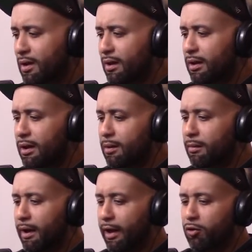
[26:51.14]
um,
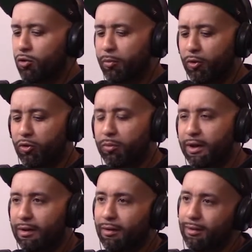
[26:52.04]
and you're supposed to
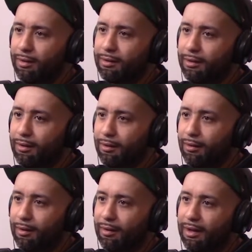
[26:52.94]
be in a certain
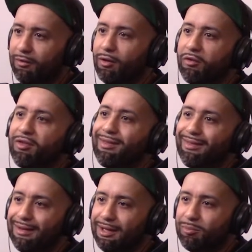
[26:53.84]
level of
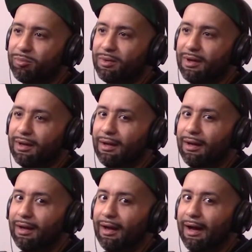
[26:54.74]
sleep,
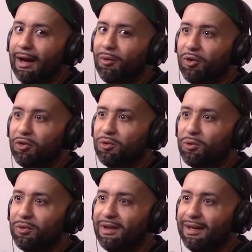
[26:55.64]
how are
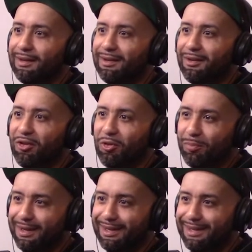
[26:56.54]
you then
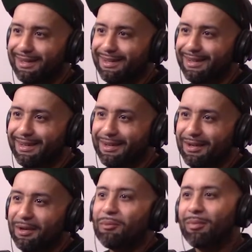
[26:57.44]
speaking?
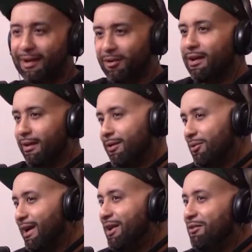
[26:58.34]
But okay, mm.
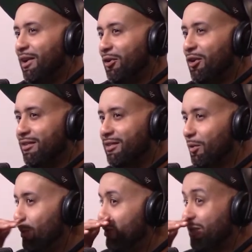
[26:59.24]
kind of like answered the
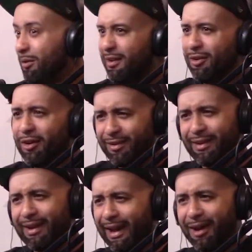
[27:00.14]
question because I was going to ask
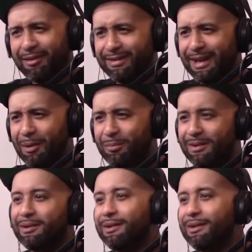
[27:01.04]
now, like, how does that happen?